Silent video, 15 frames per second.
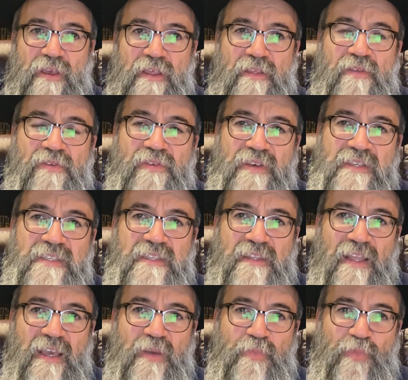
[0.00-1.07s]
this
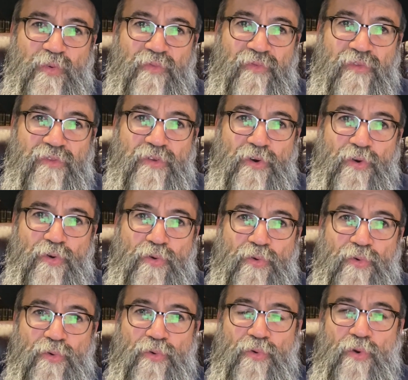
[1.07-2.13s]
type of
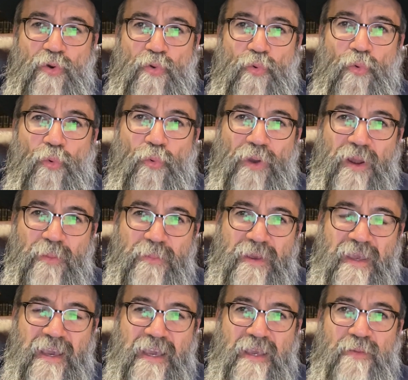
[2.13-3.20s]
dough will
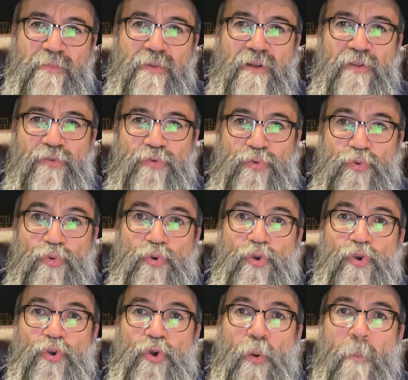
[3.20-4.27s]
be able to
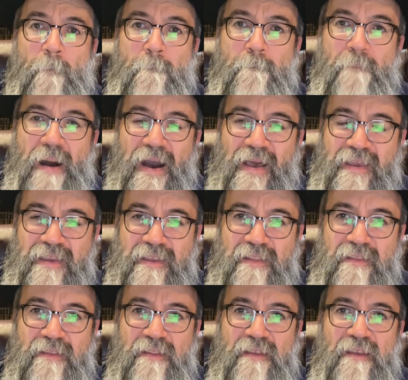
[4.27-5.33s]

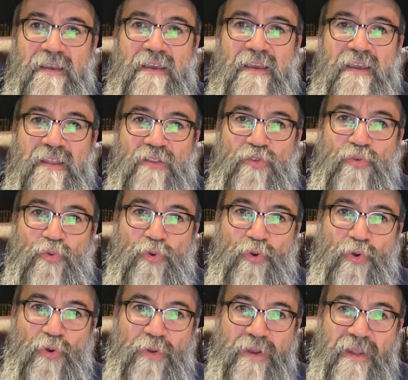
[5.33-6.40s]
combine and to
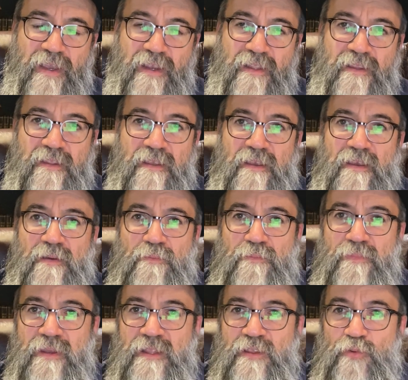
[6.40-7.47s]
connect
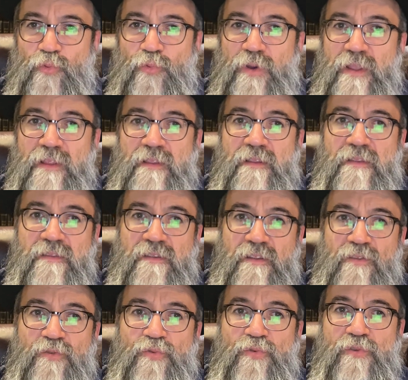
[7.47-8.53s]
between the
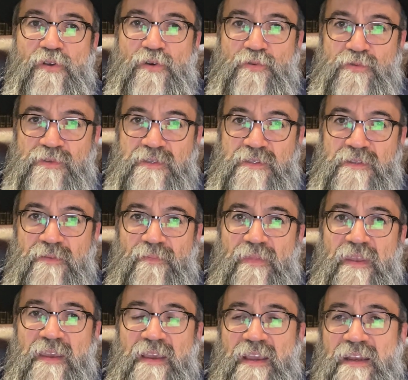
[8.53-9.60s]
two doughs.
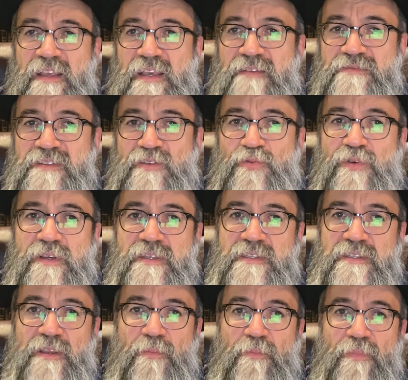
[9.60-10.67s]
And he gives two
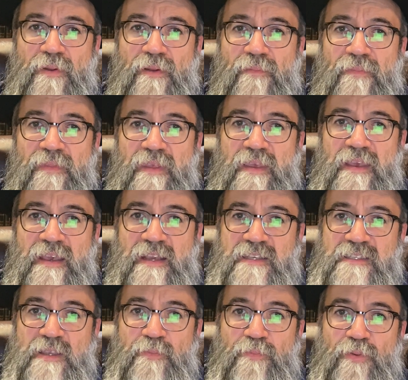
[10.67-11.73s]
examples.
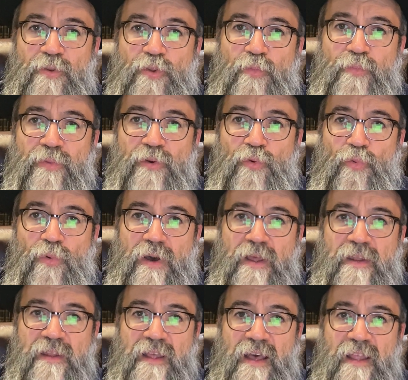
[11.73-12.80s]
Example number
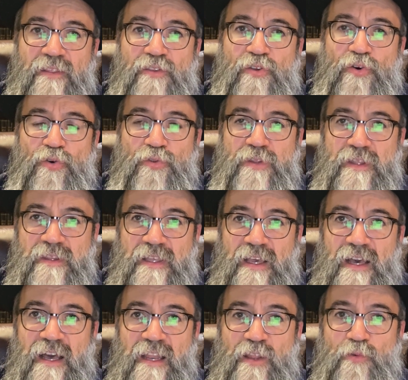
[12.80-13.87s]
one, a dough that the
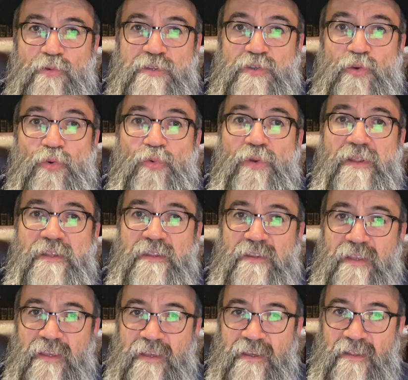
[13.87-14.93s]
challah was already
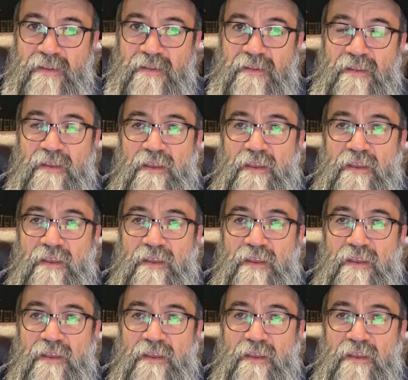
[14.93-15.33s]
taken.